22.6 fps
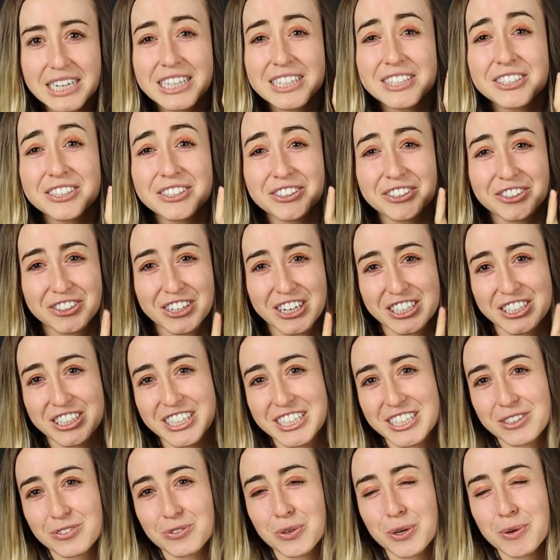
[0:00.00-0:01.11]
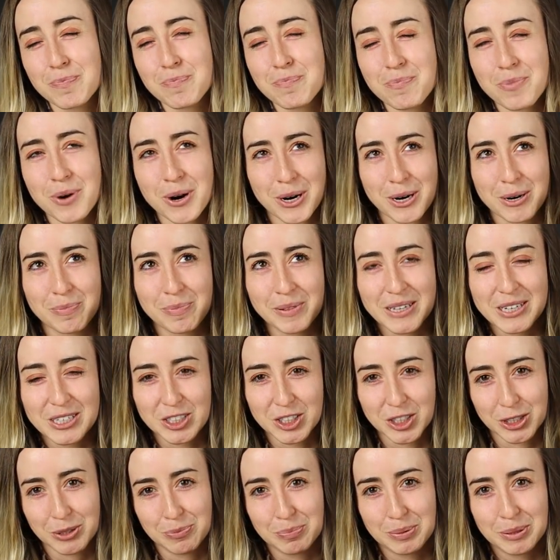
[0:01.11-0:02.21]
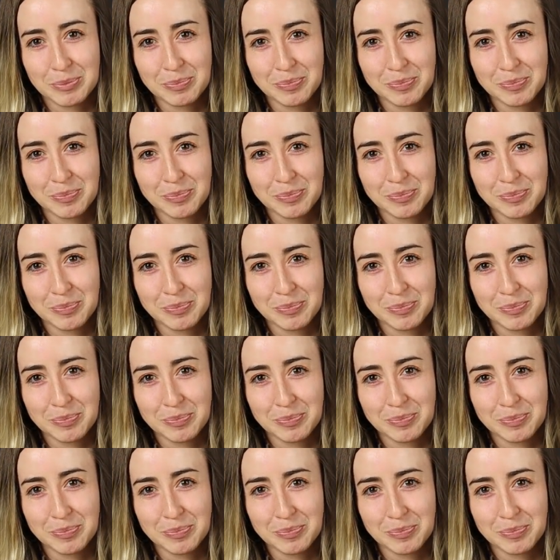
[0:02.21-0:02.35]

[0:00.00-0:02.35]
its construction is remarkably cheap.